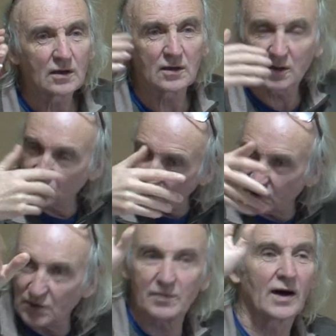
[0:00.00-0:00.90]
ah,
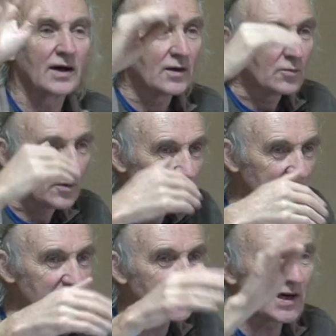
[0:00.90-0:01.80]
doshimba. With
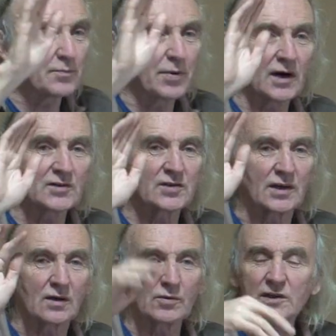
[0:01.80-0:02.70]
each day
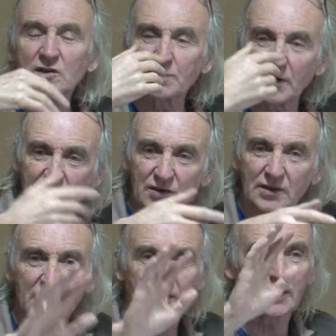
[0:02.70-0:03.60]
passing, with each
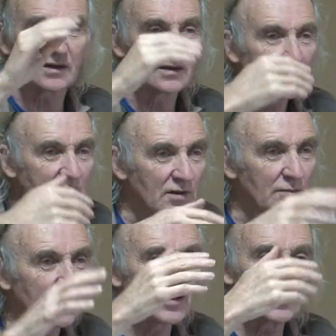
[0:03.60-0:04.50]
passing day,
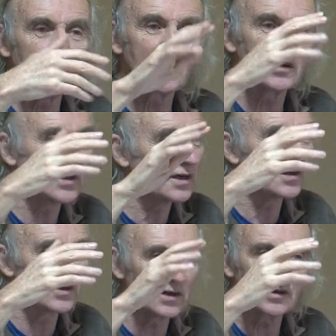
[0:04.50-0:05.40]
nima re re
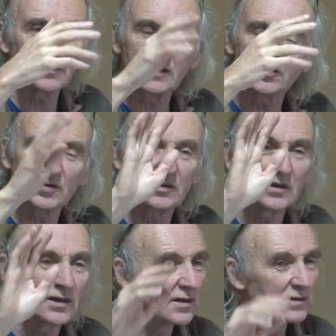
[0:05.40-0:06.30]
re re re re shin,
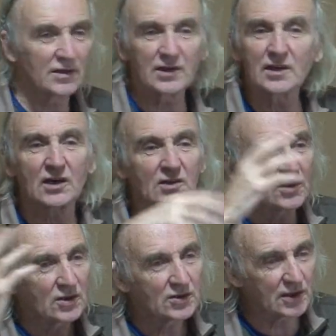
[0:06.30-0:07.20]
taringa
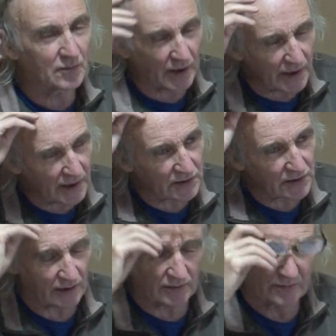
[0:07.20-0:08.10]

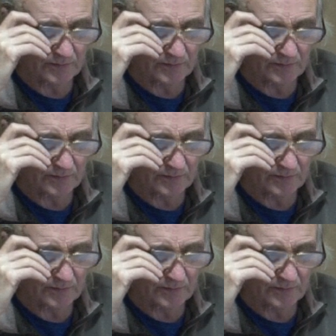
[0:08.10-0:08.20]
shigamaresa.